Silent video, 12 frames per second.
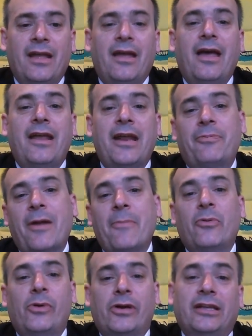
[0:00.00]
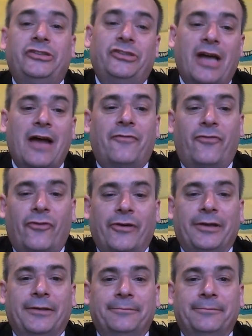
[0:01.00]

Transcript: And I probably would get shot for it.